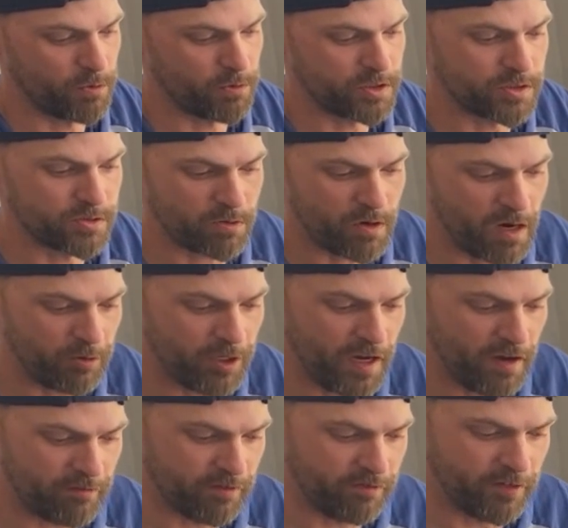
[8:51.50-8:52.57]
which is why we
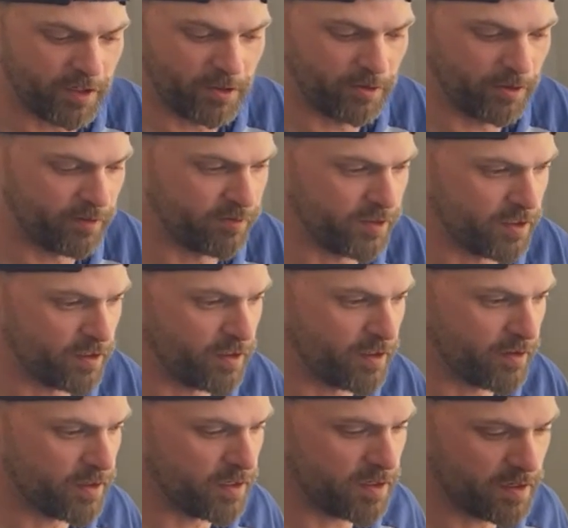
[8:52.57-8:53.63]
have the finger lift here
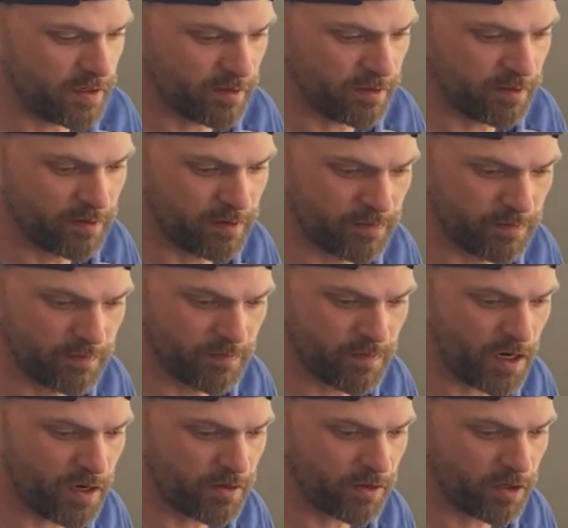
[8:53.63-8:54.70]
on the
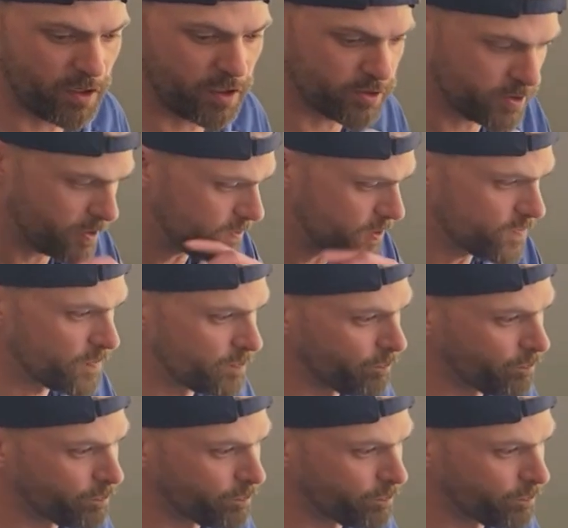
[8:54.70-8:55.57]
cartridge.